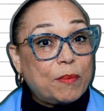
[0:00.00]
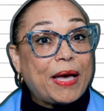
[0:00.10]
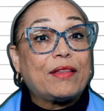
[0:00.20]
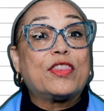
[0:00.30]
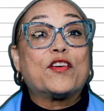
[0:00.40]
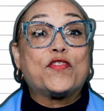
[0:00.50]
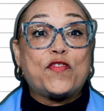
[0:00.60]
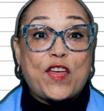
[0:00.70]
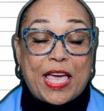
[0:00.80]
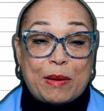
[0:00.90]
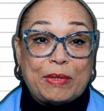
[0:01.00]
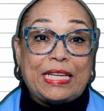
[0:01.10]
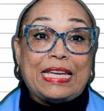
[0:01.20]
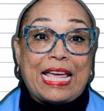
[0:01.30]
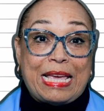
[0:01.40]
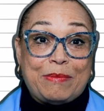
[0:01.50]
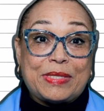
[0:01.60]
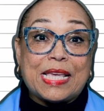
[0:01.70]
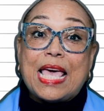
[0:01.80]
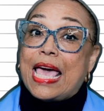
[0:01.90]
about the family names